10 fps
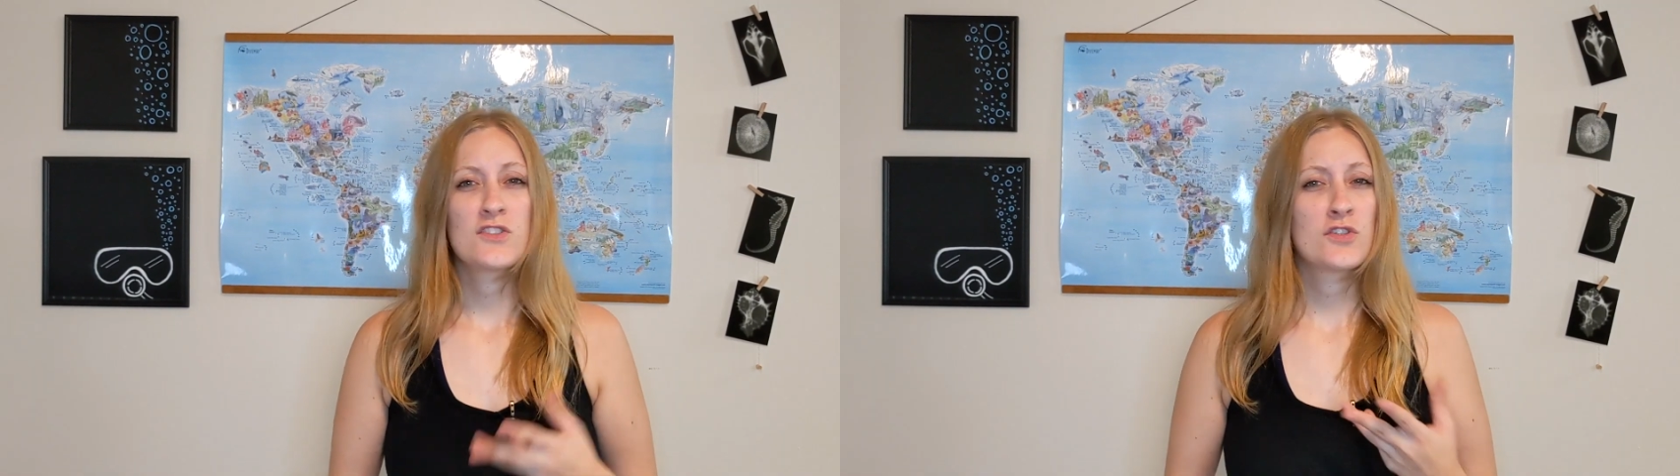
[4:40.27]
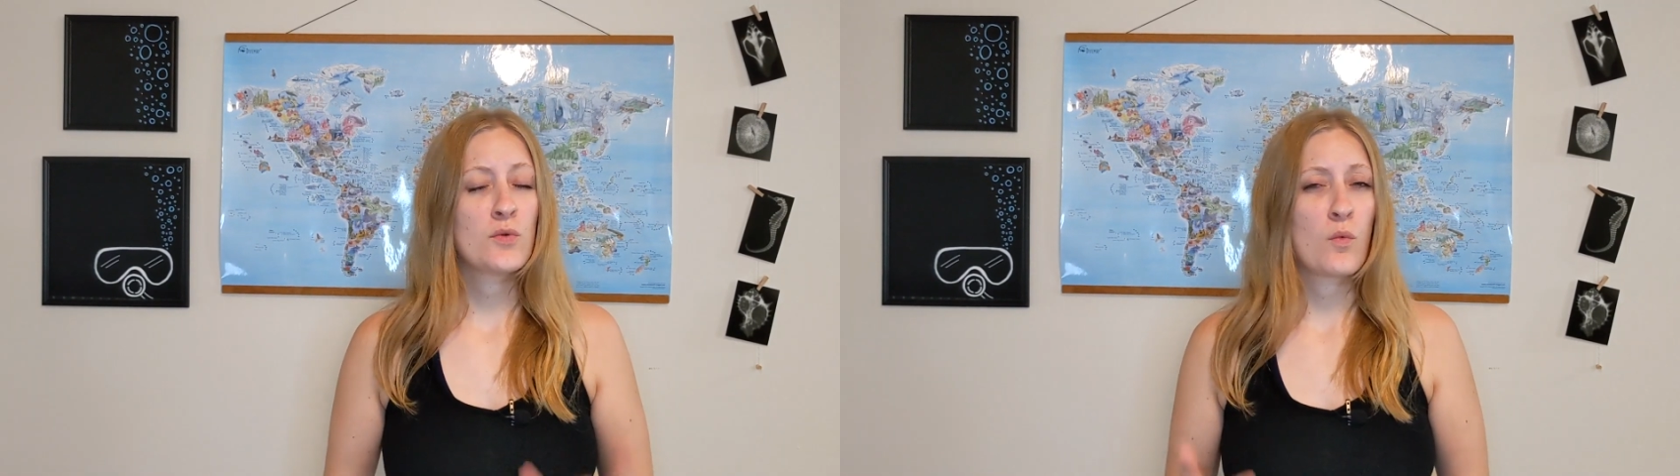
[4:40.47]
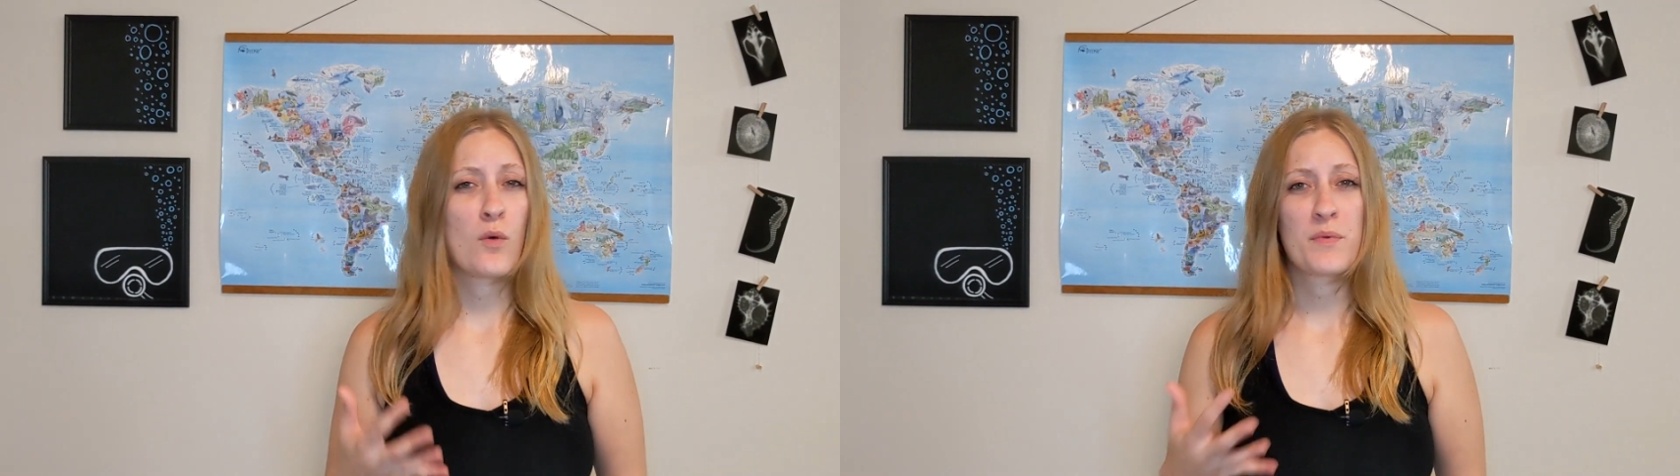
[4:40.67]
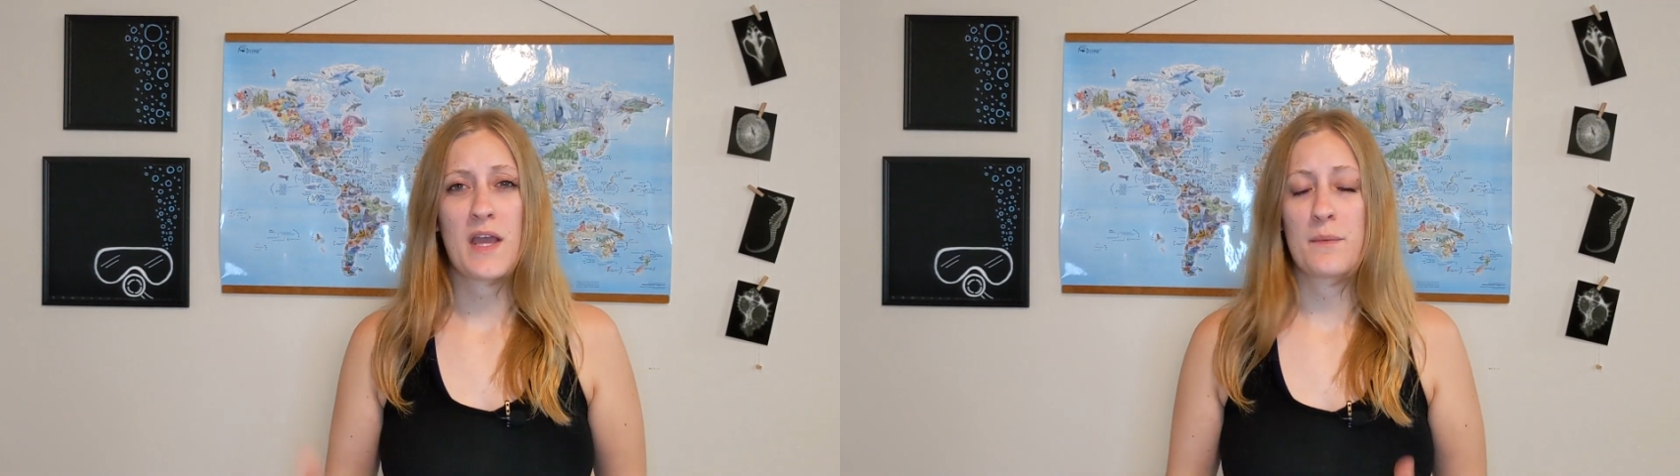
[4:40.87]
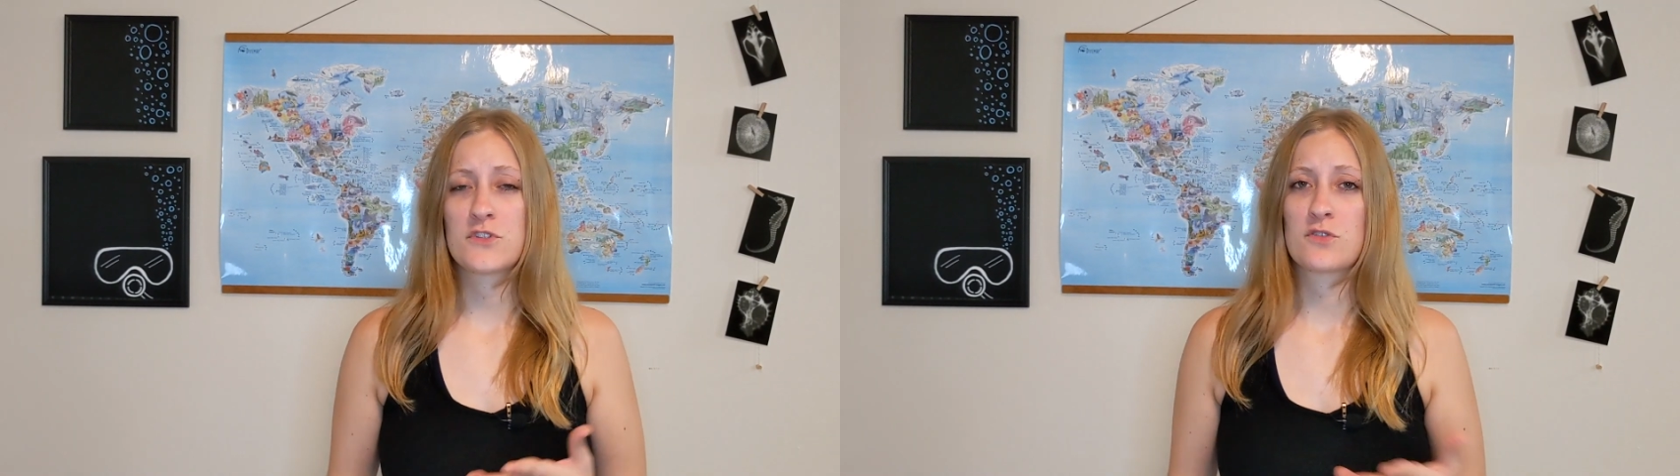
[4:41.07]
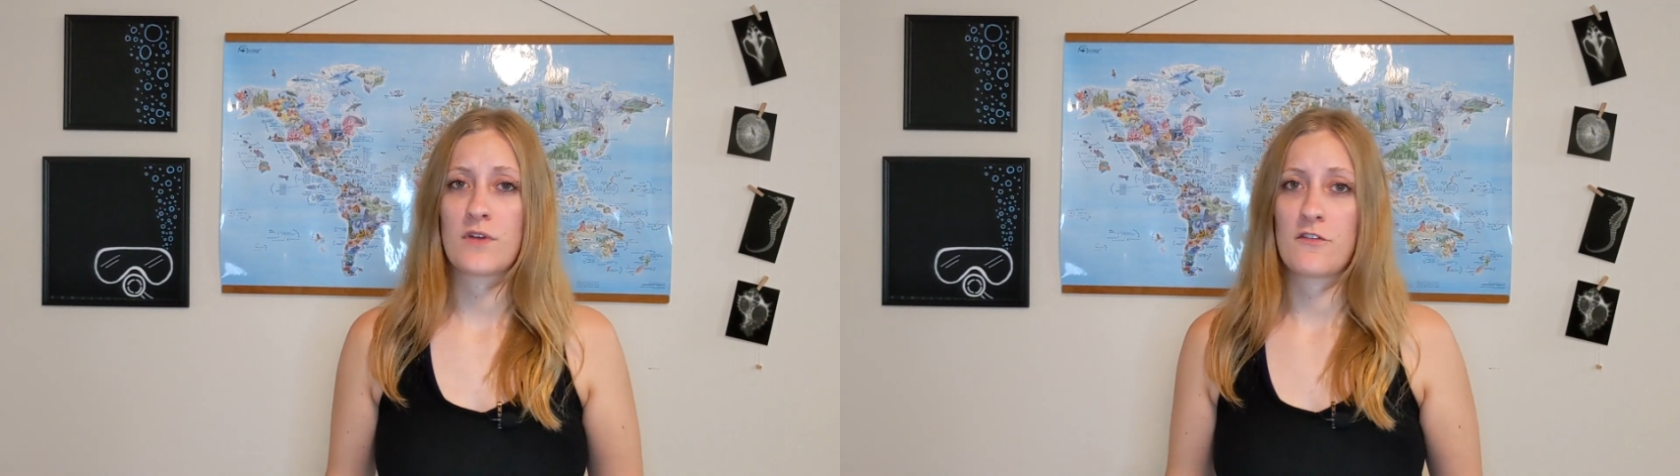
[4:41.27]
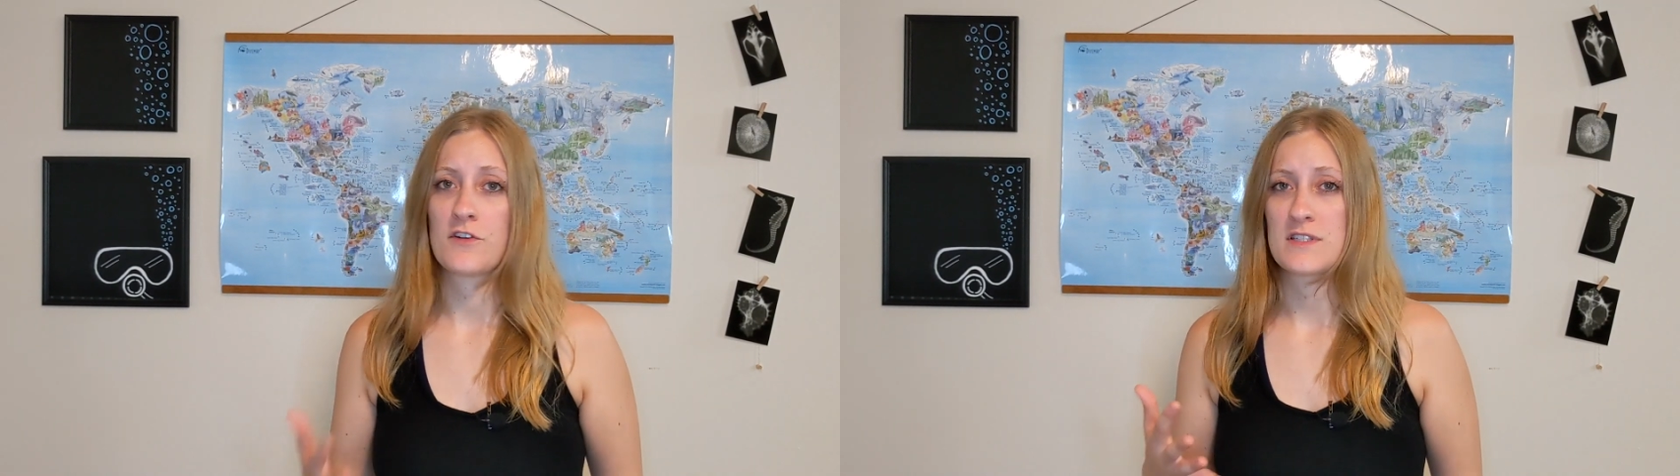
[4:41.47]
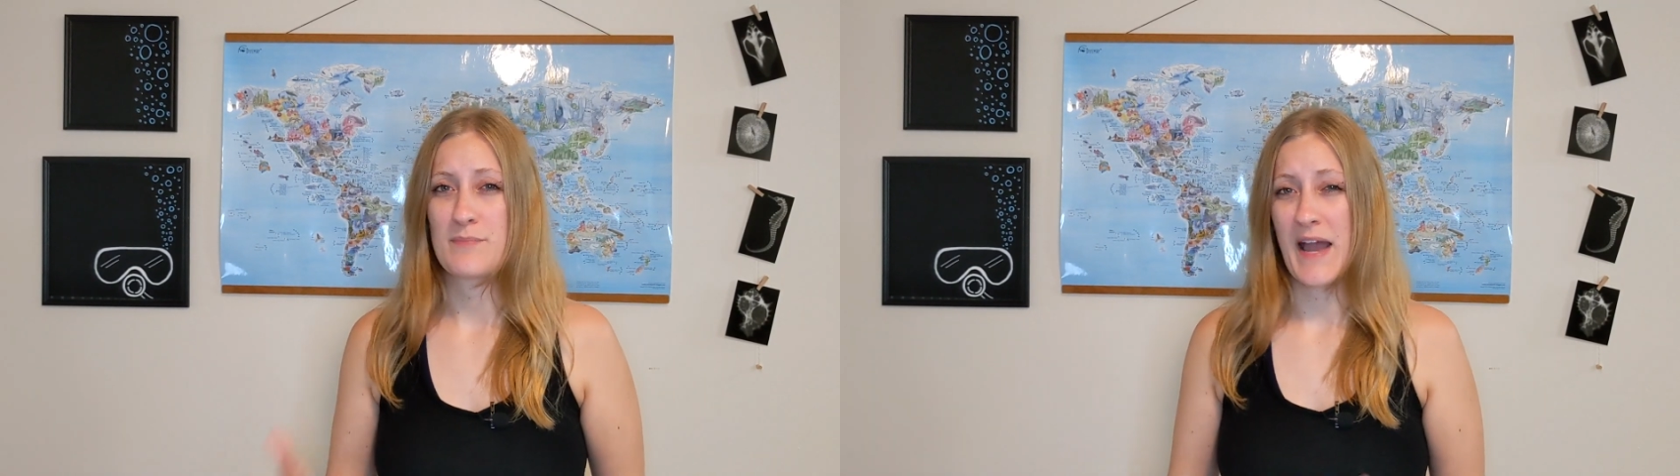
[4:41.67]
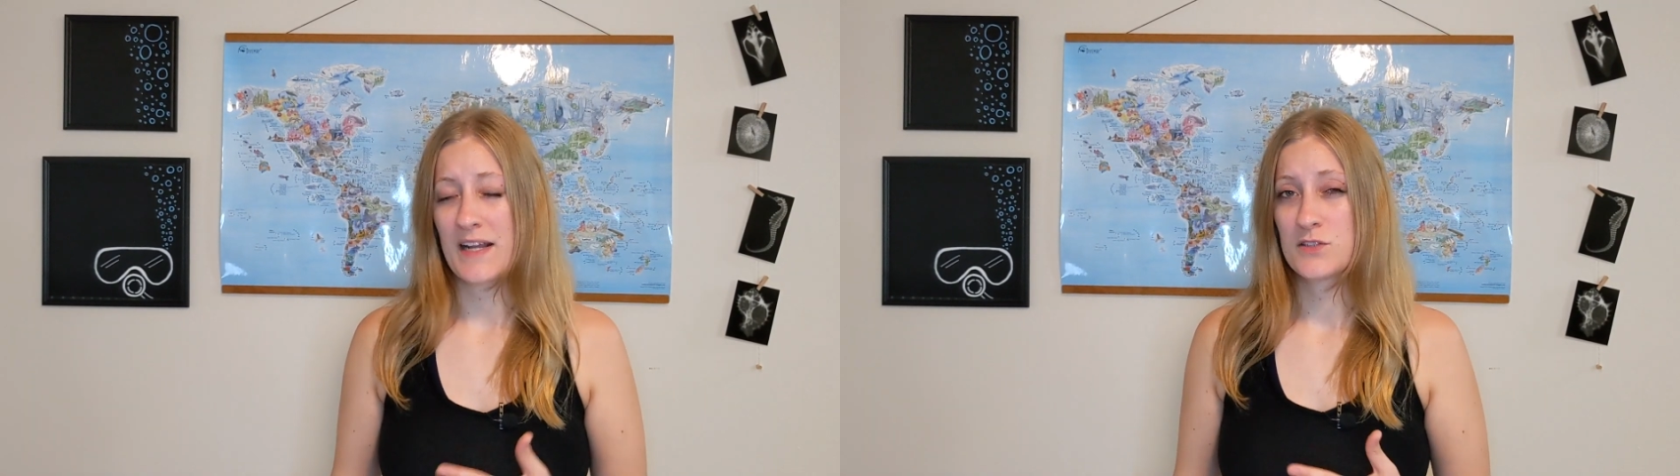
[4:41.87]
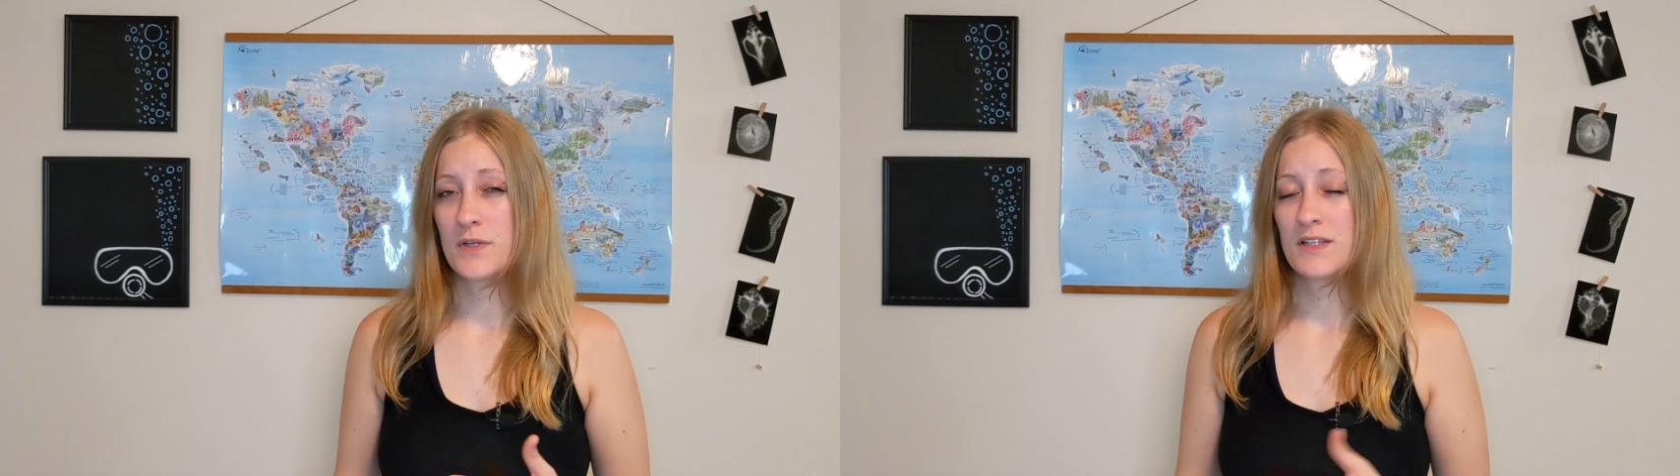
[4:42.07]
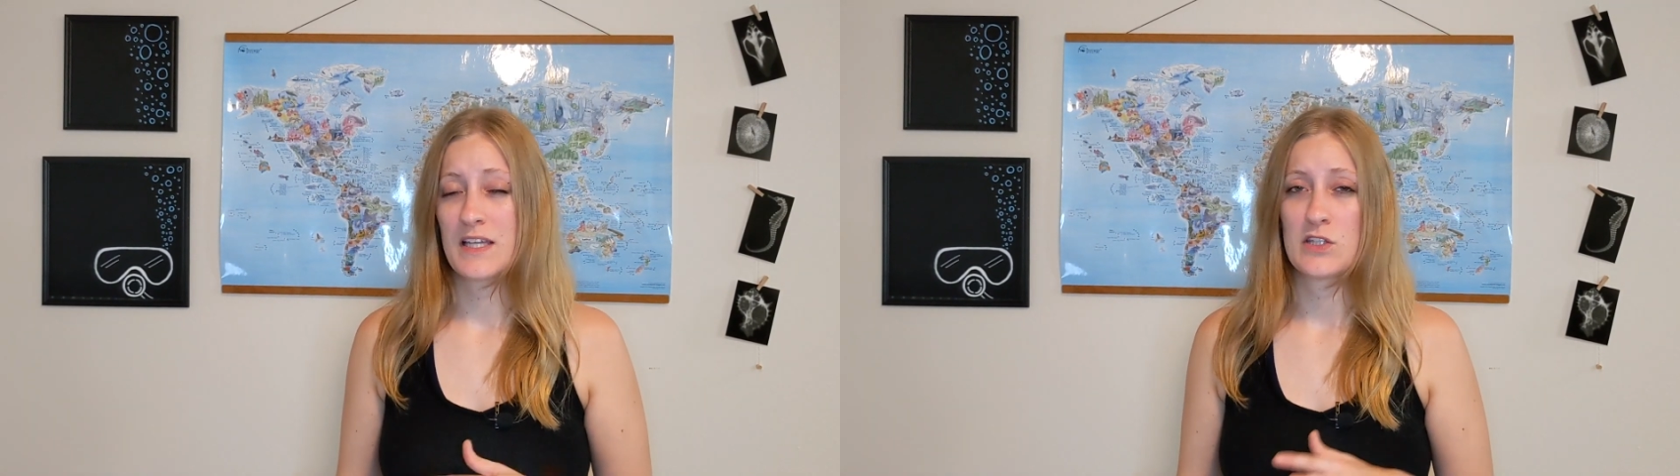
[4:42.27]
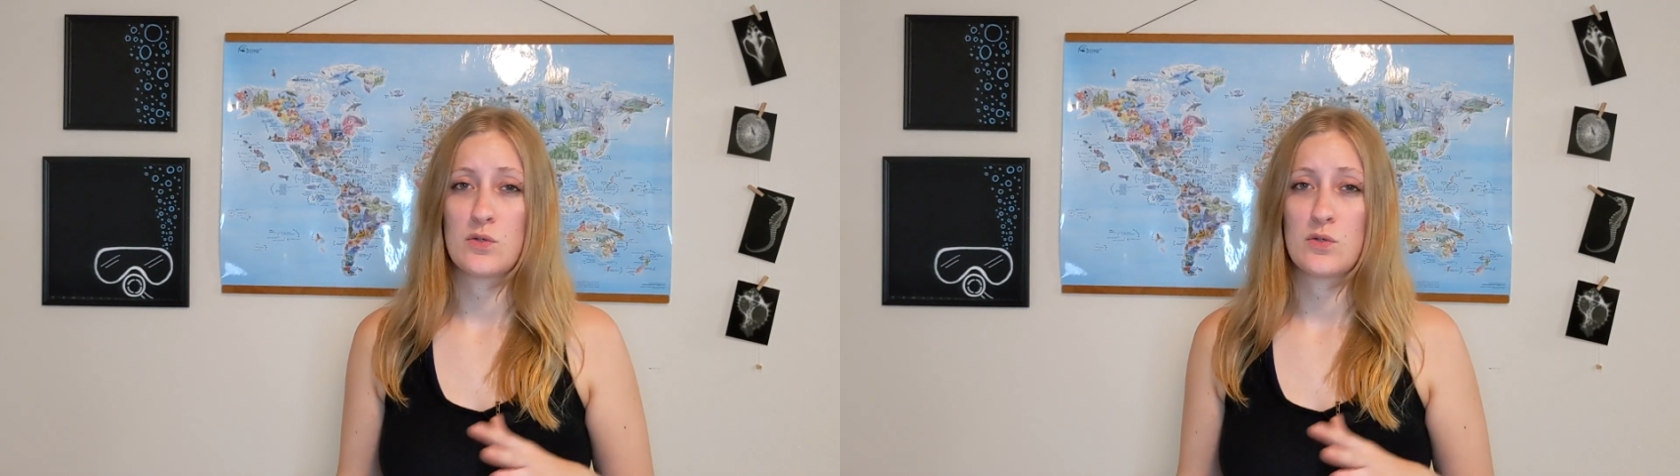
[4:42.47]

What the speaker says: So you won't be able to reference back to it like